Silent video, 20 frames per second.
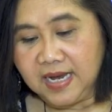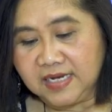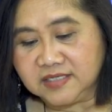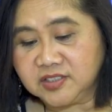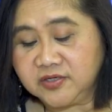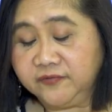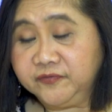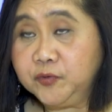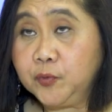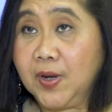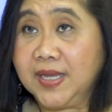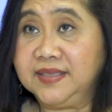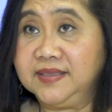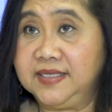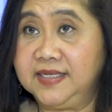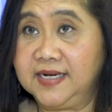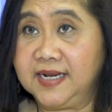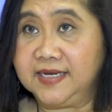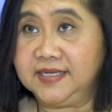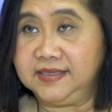as of
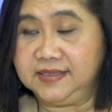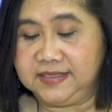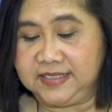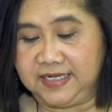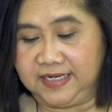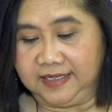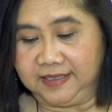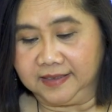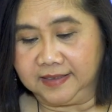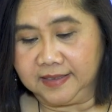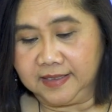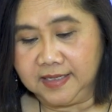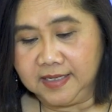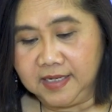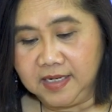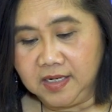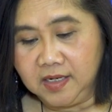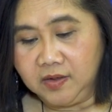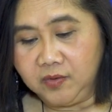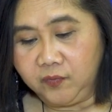2019,
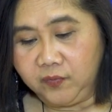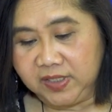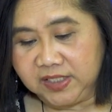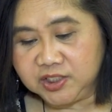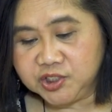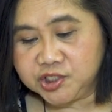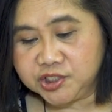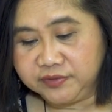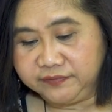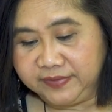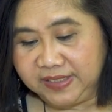which